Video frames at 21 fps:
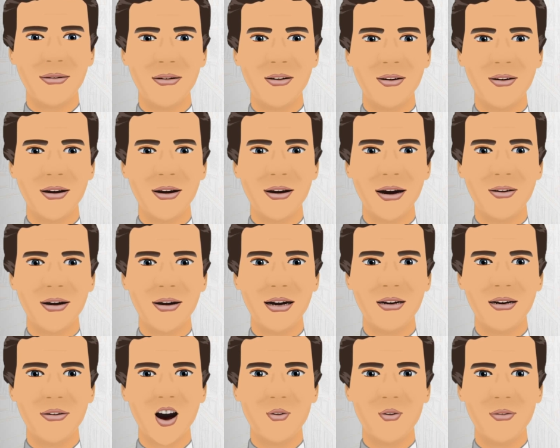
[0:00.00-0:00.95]
The
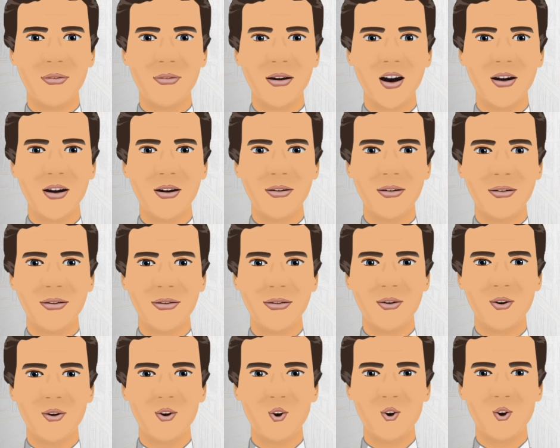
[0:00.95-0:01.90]
band's third album,
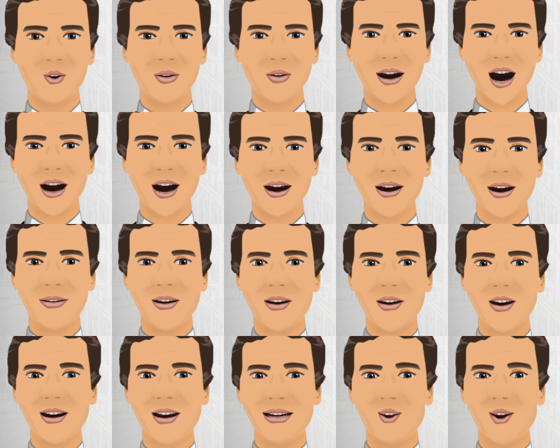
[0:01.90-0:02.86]
The Battle
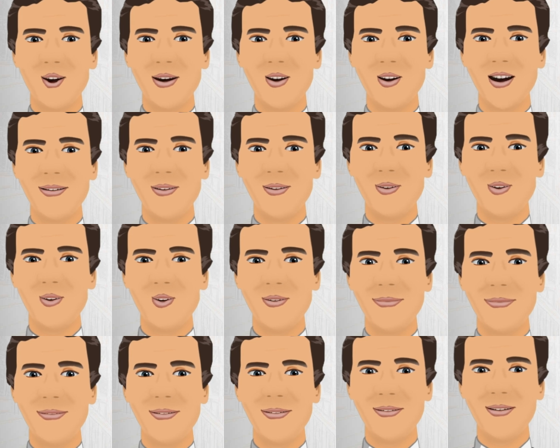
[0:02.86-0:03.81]
of Los Angeles,
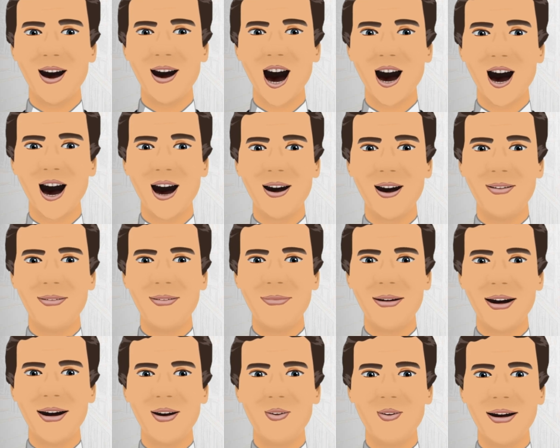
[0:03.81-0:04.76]
followed in
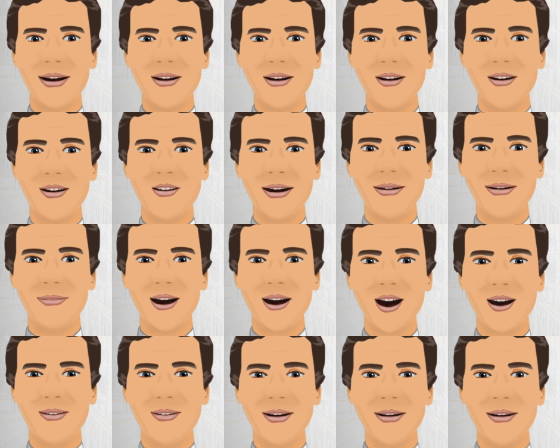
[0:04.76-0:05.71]
nineteen
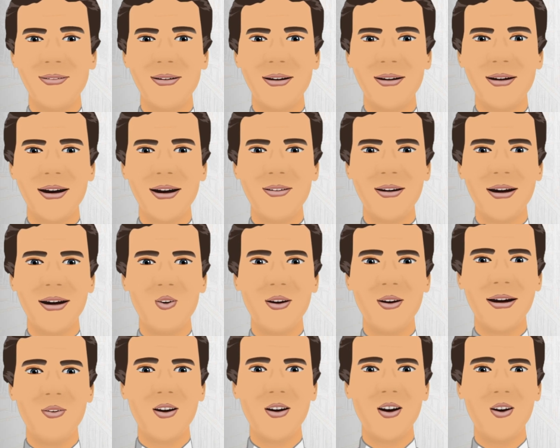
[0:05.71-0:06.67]
ninety-nine, and in
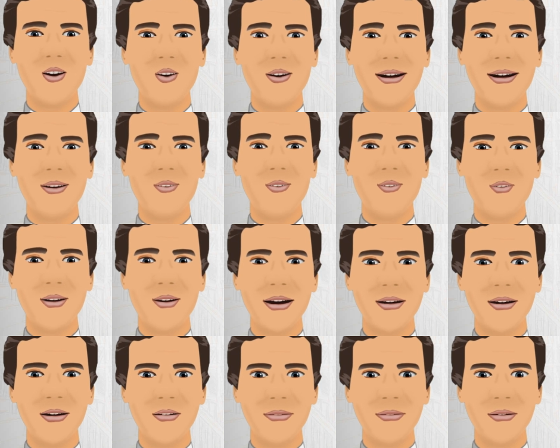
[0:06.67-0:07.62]
two thousand
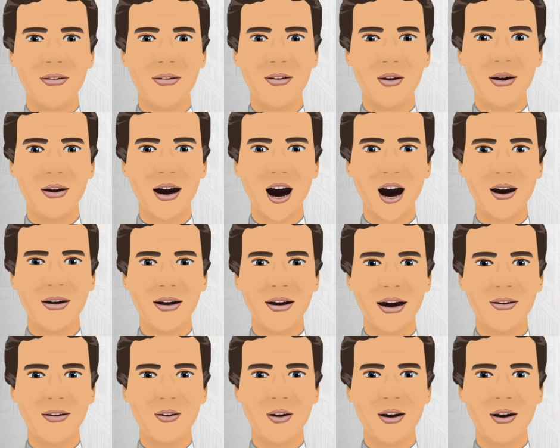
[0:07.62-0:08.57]
three, the
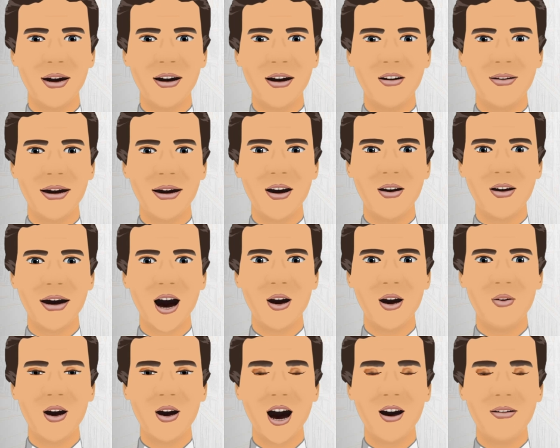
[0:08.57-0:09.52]
album was ranked
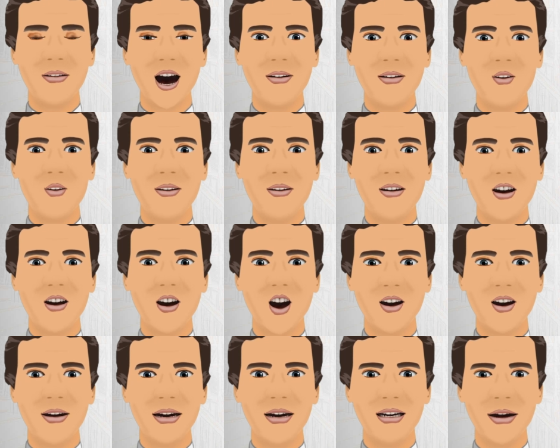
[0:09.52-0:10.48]
number four hundred
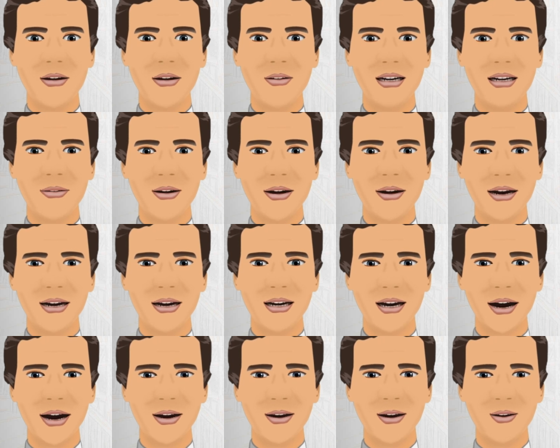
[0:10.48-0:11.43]
twenty-six on the
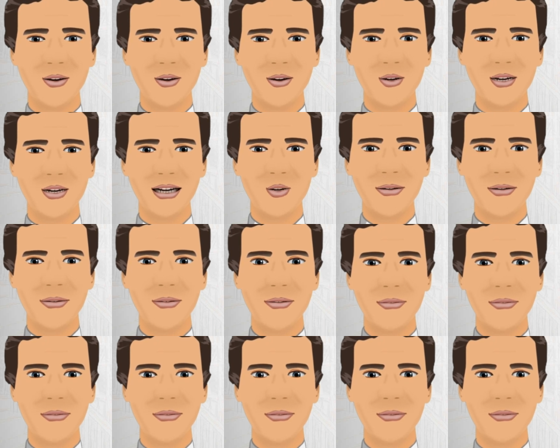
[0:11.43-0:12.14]
same list.